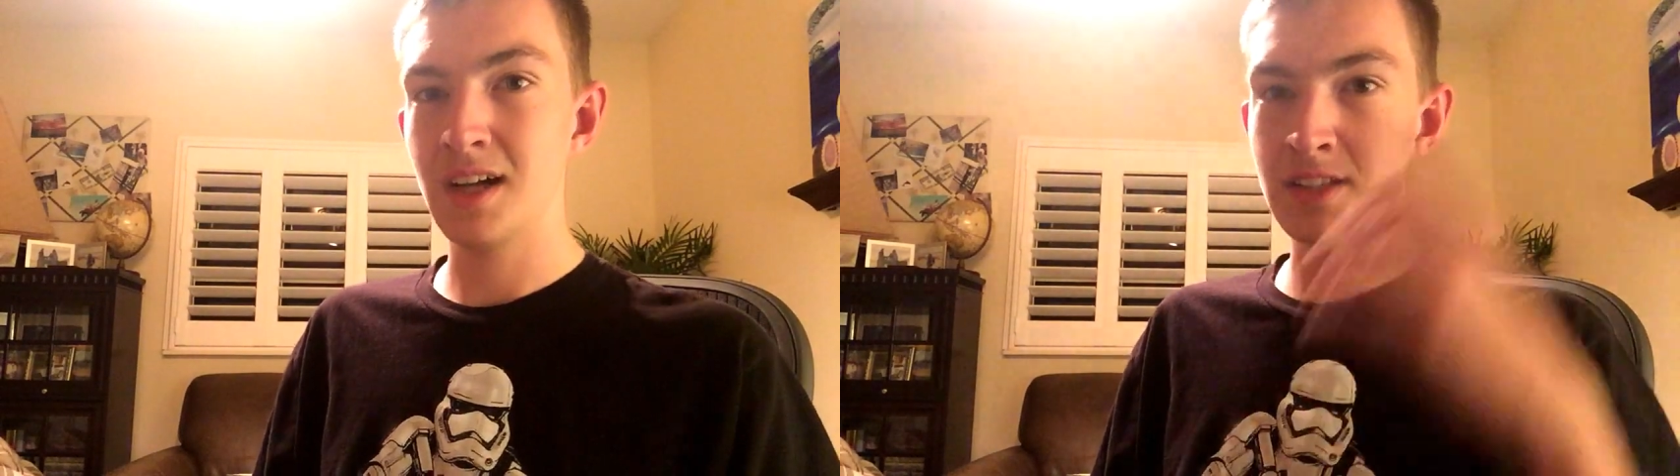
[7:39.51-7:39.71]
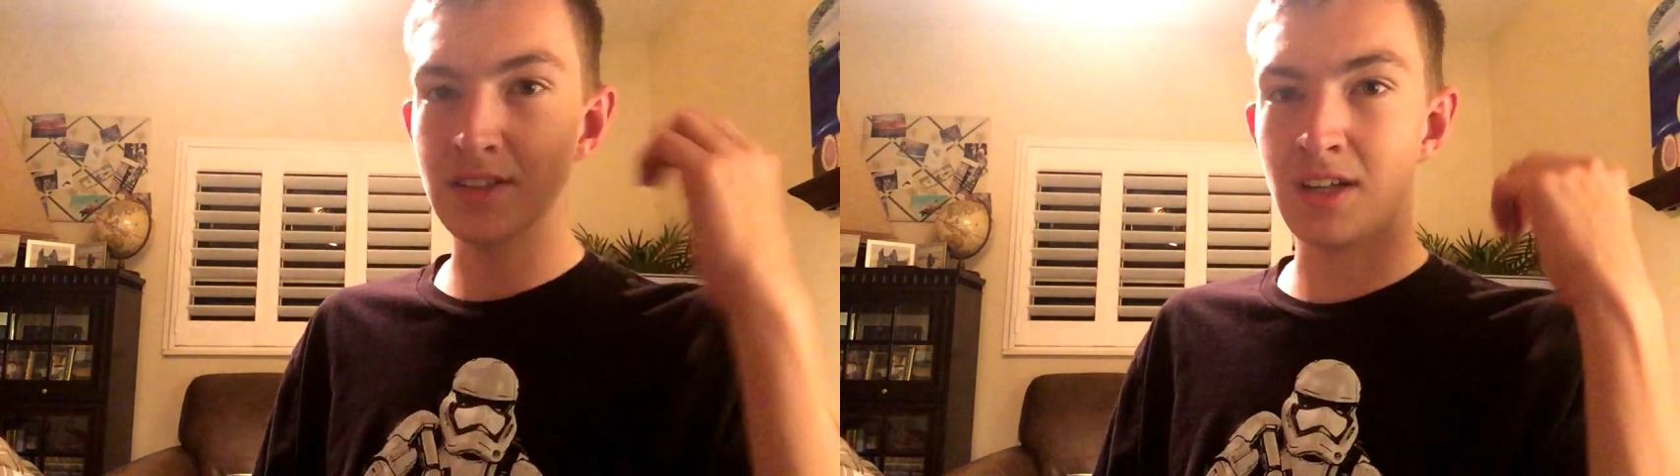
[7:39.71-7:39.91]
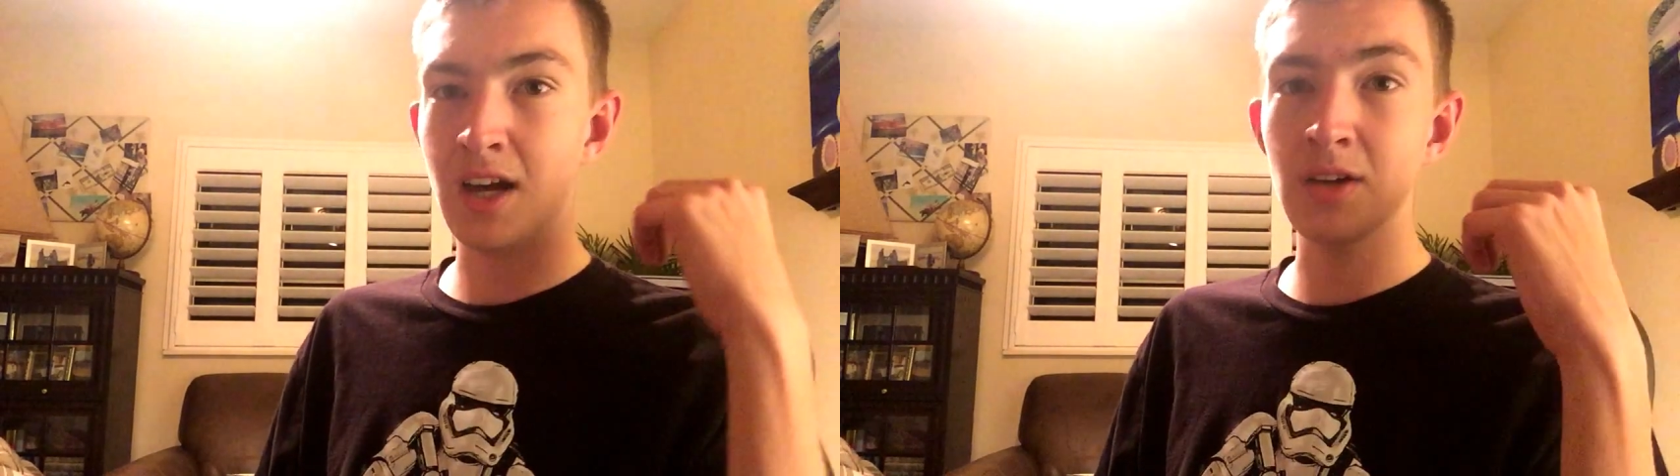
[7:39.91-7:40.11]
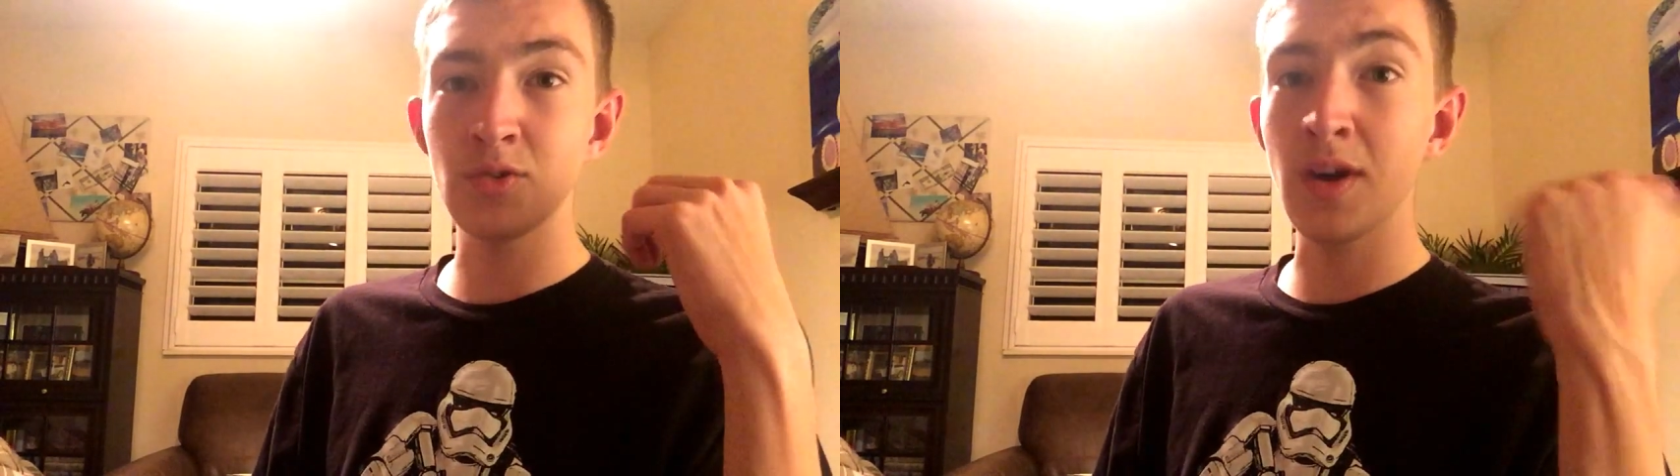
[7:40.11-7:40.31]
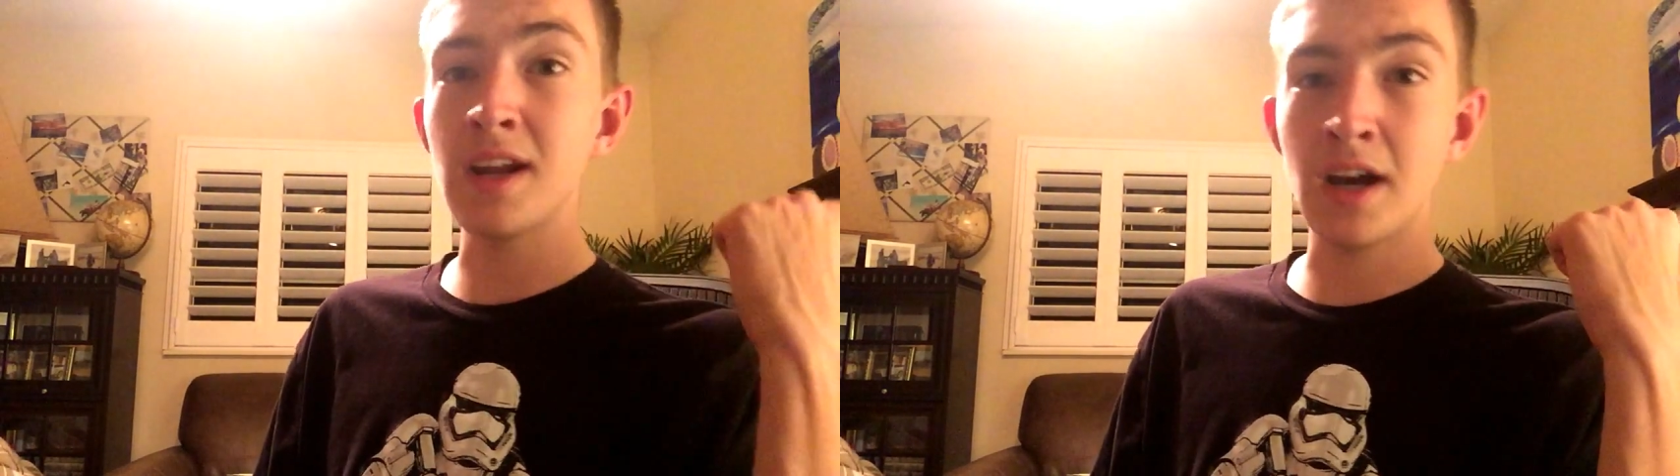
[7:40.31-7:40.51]
I just got
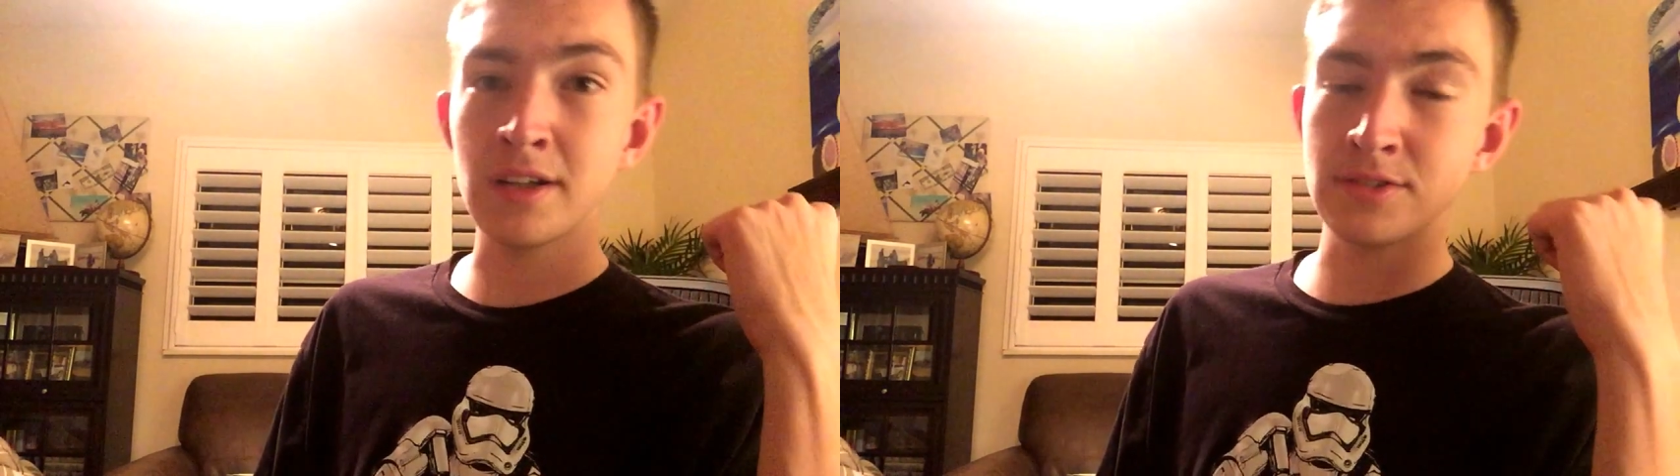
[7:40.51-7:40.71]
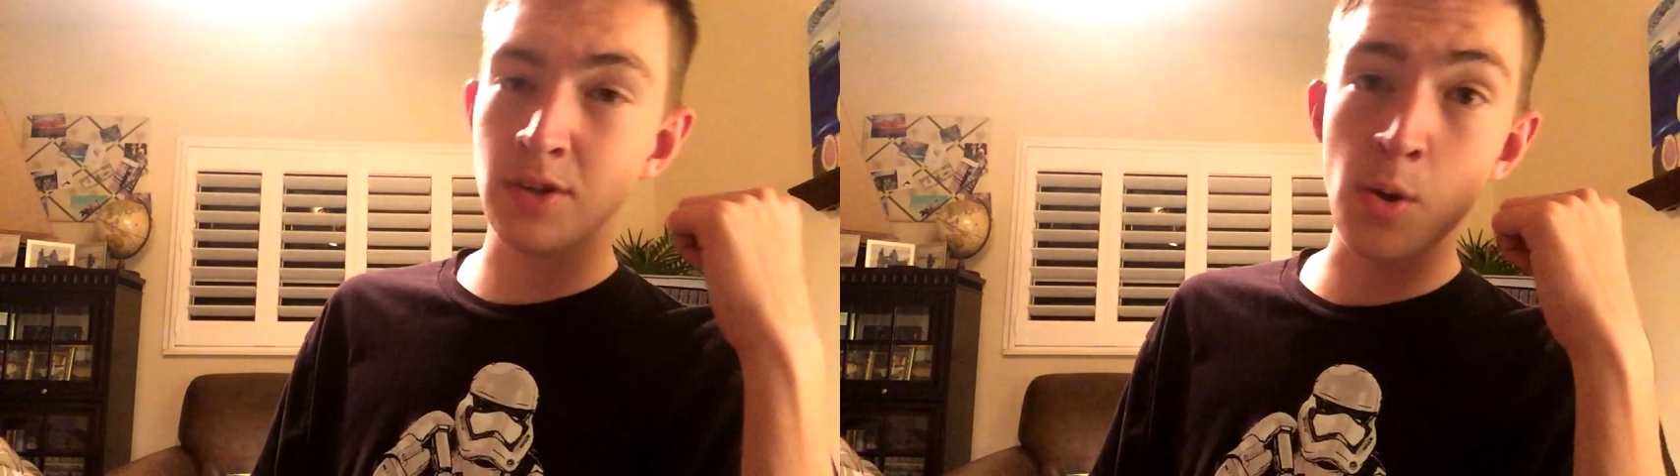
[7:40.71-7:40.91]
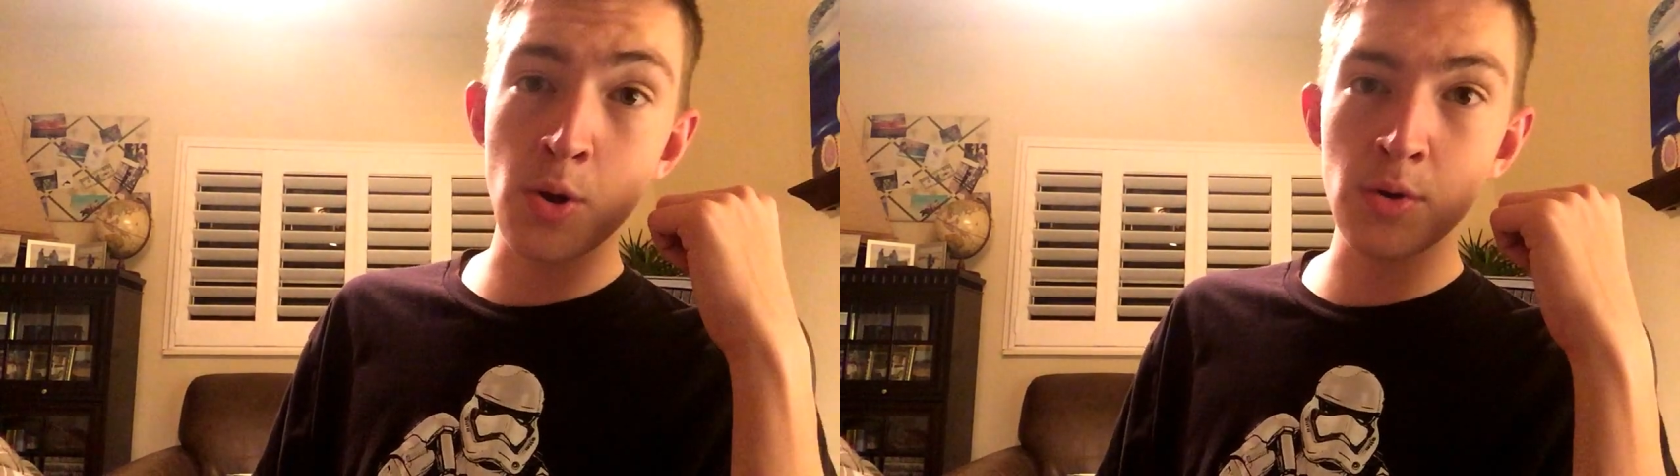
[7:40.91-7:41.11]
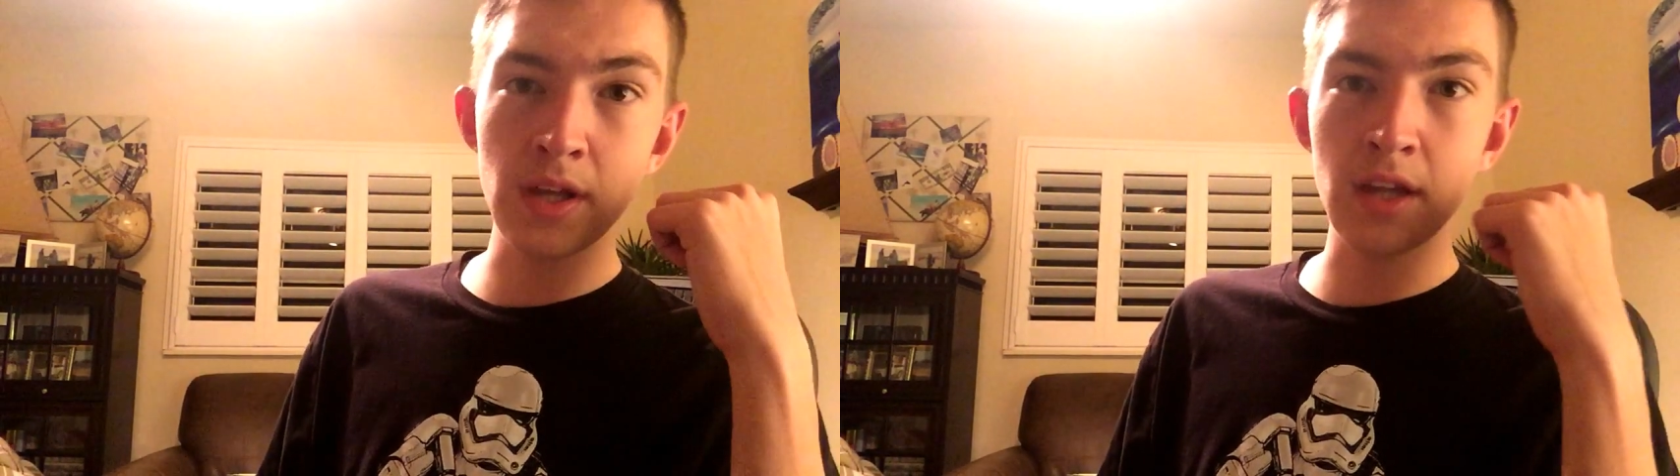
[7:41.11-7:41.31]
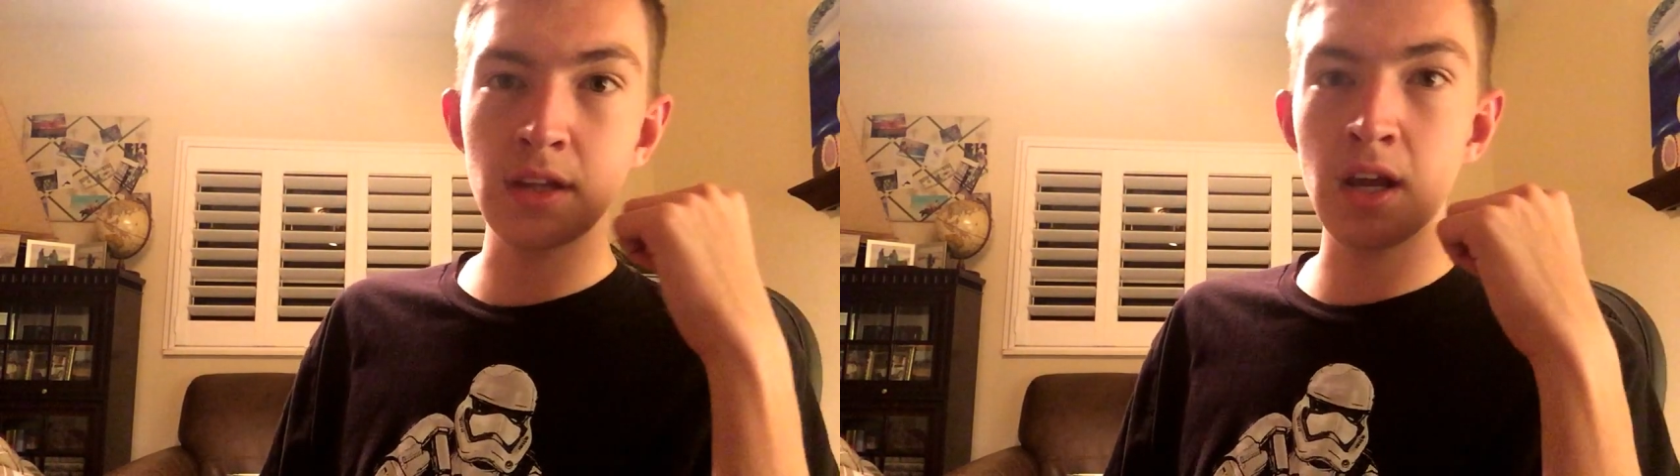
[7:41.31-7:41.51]
Raid Han Solo
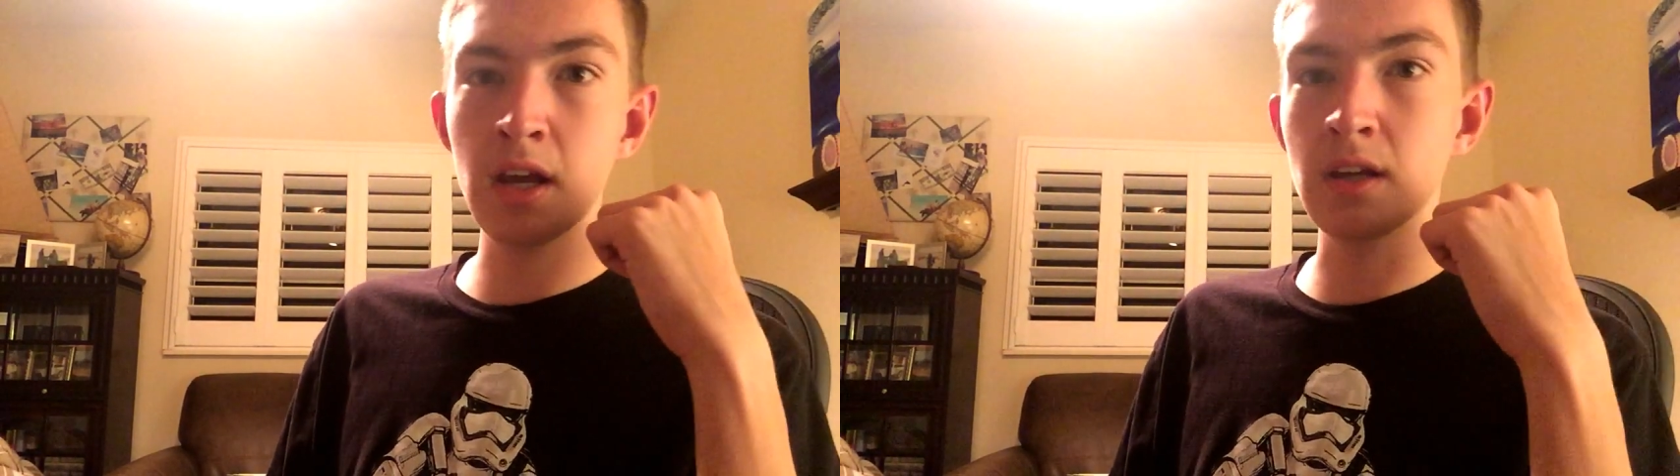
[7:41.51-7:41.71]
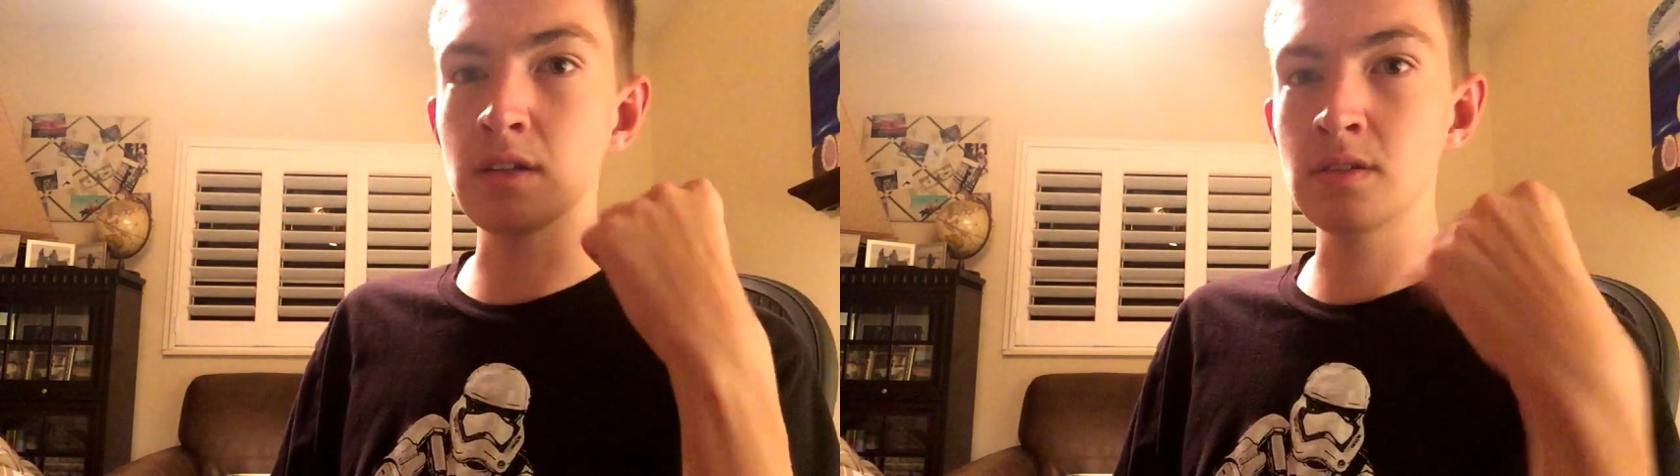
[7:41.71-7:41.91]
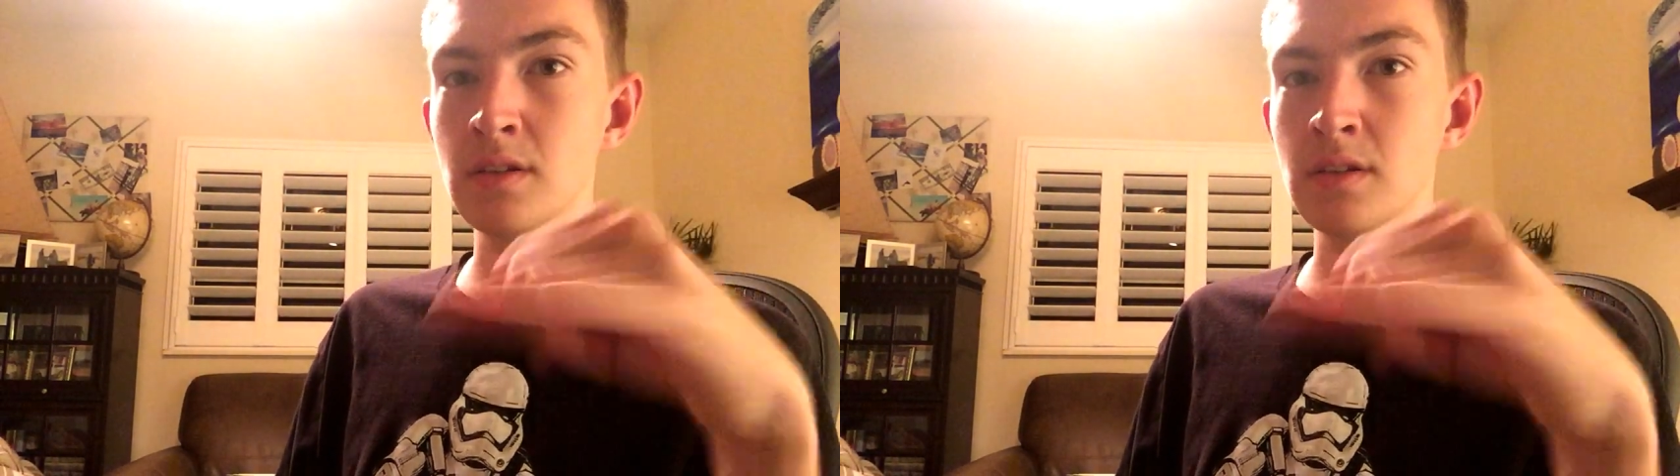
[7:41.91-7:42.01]
the other day.